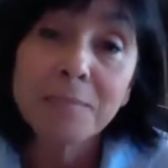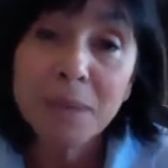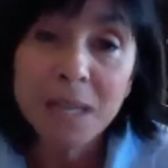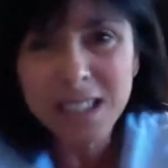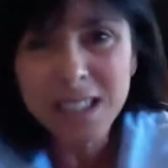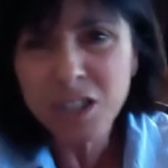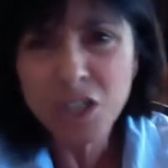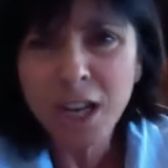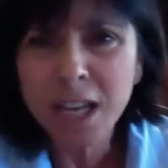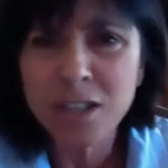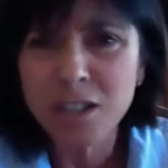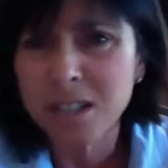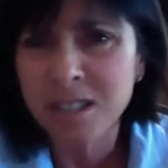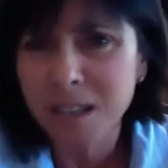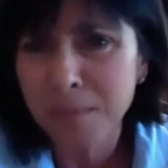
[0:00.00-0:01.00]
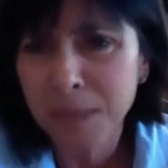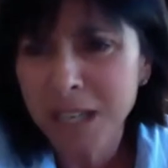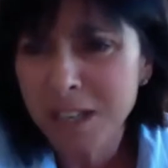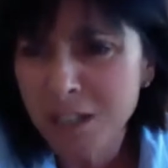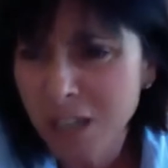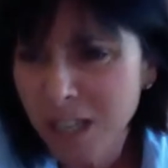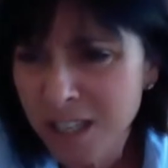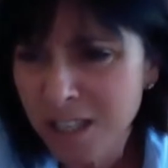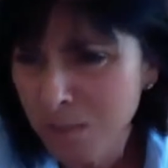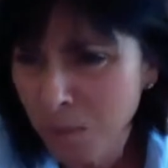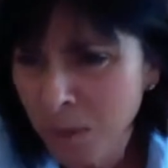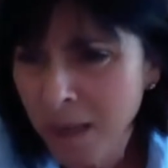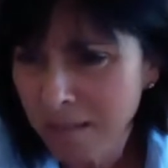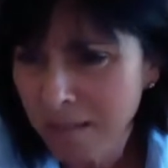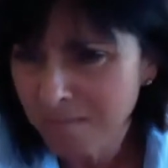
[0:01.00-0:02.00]
because it changes. I mean, it changes,
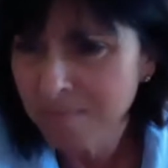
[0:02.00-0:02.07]
right?